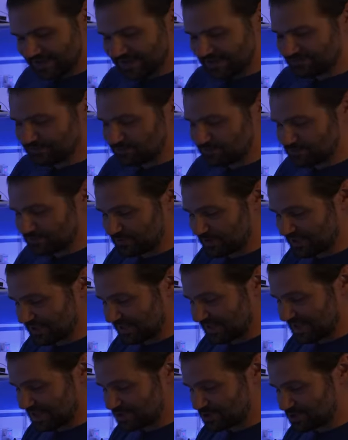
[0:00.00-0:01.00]
if you
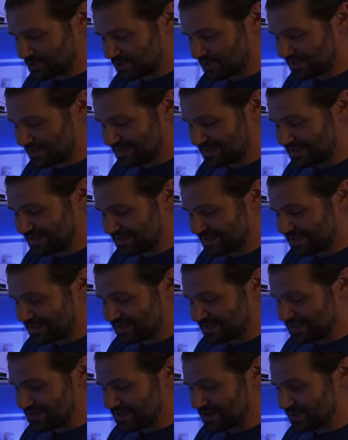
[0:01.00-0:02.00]
really enjoy,
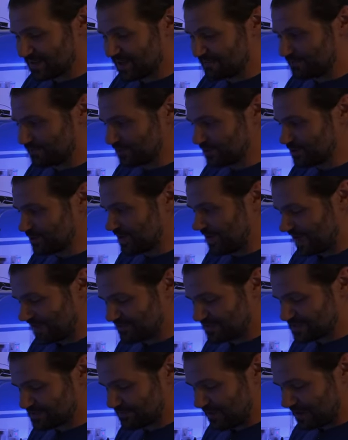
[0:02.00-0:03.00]
you know, a blue
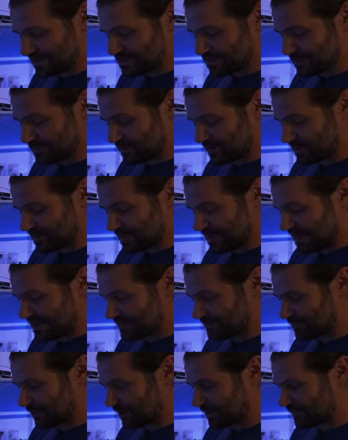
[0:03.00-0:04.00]
heavy spectrum with a
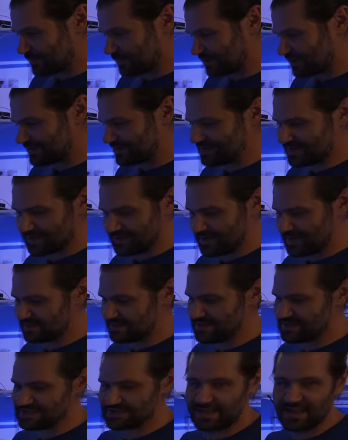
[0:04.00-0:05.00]
lot of purple, I mean,
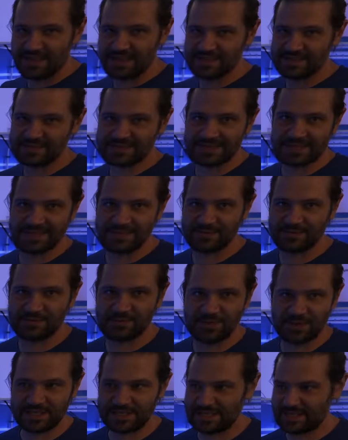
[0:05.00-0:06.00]
this light is gonna
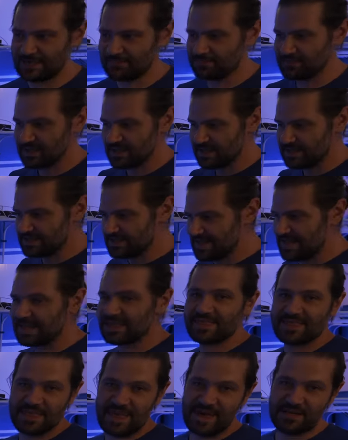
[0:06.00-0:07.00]
really tick
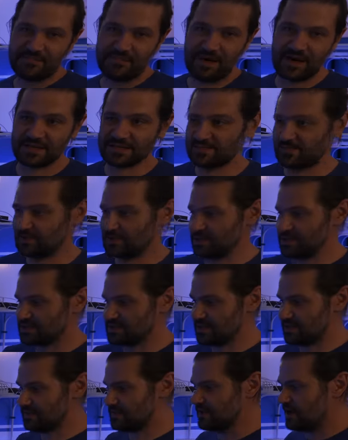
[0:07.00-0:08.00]
that box for you.
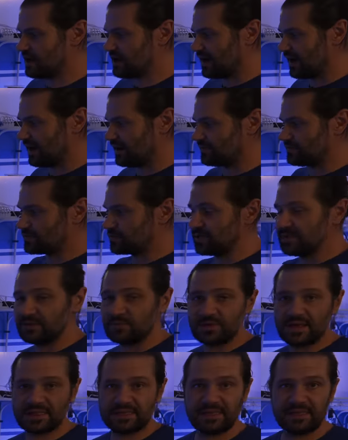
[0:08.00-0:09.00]
So really
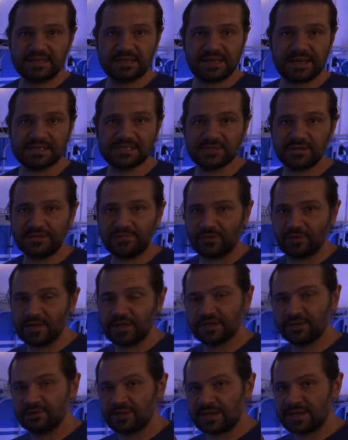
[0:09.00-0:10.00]
wanna thank Kessil for
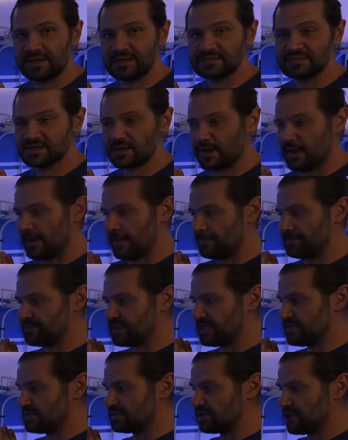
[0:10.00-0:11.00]
including us on
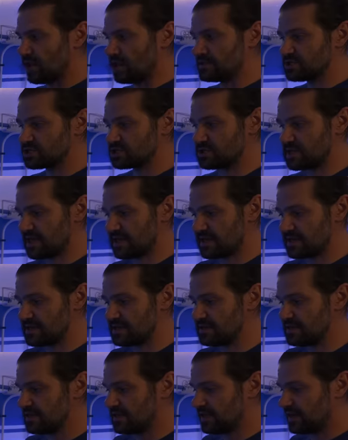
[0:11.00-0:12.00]
the launch
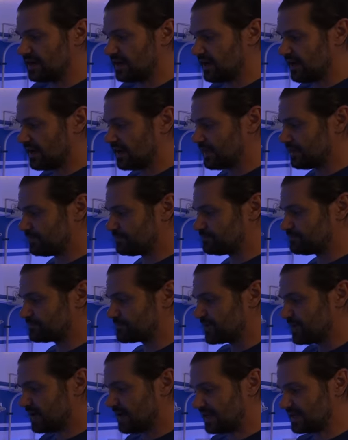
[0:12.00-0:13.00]
day,
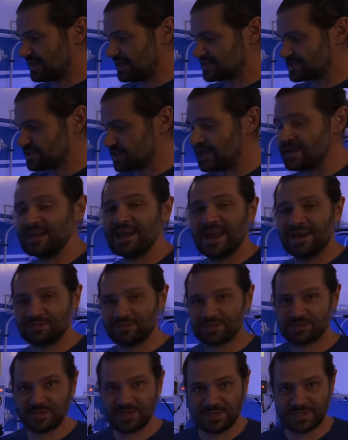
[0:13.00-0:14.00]
I guess,
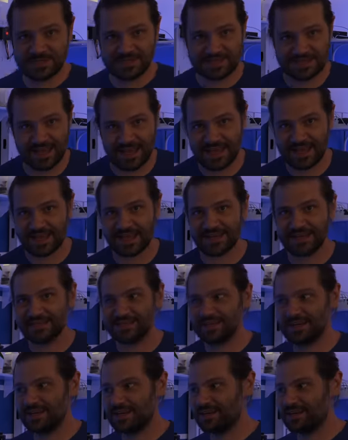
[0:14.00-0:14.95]
announcement and